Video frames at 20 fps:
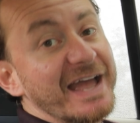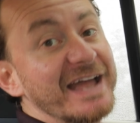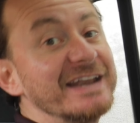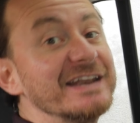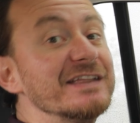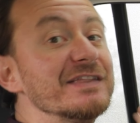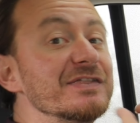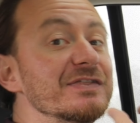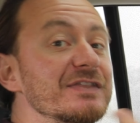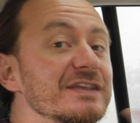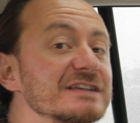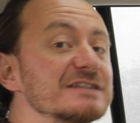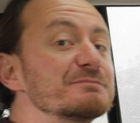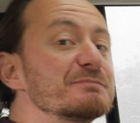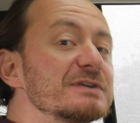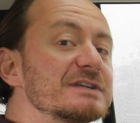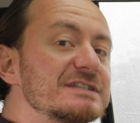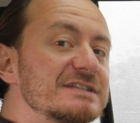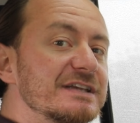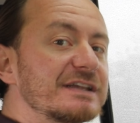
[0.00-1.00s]
and this
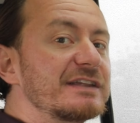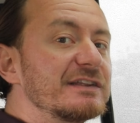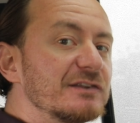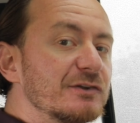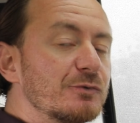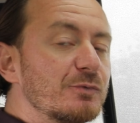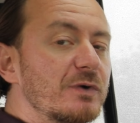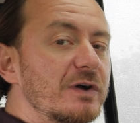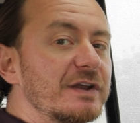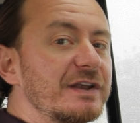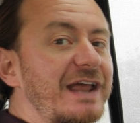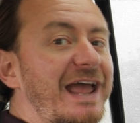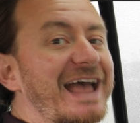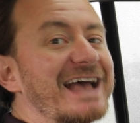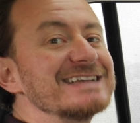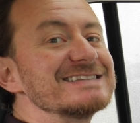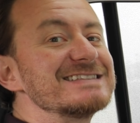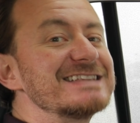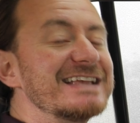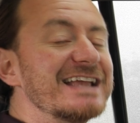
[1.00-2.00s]
particular one
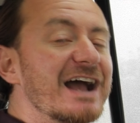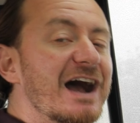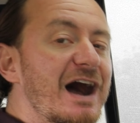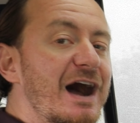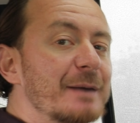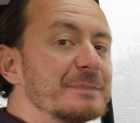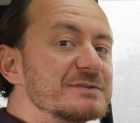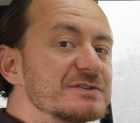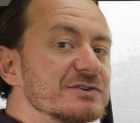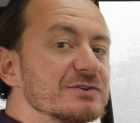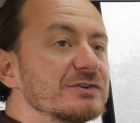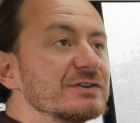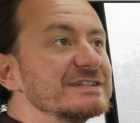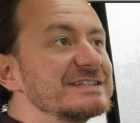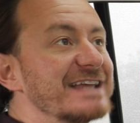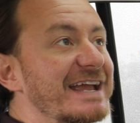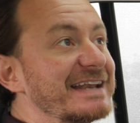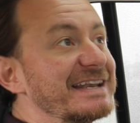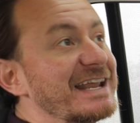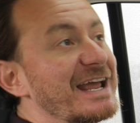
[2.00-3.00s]
has the optional
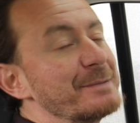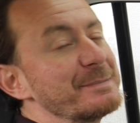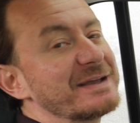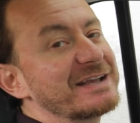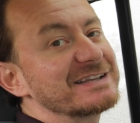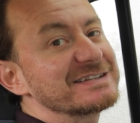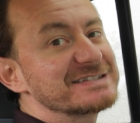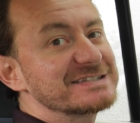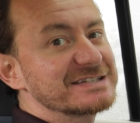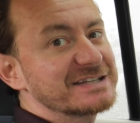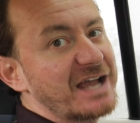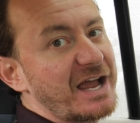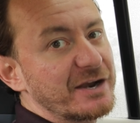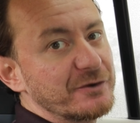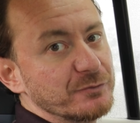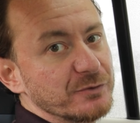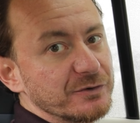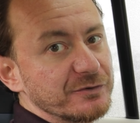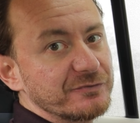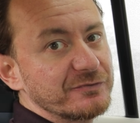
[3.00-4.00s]
dynamic sky
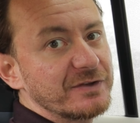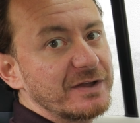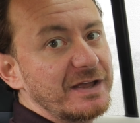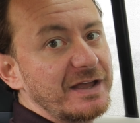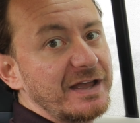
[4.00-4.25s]
roof,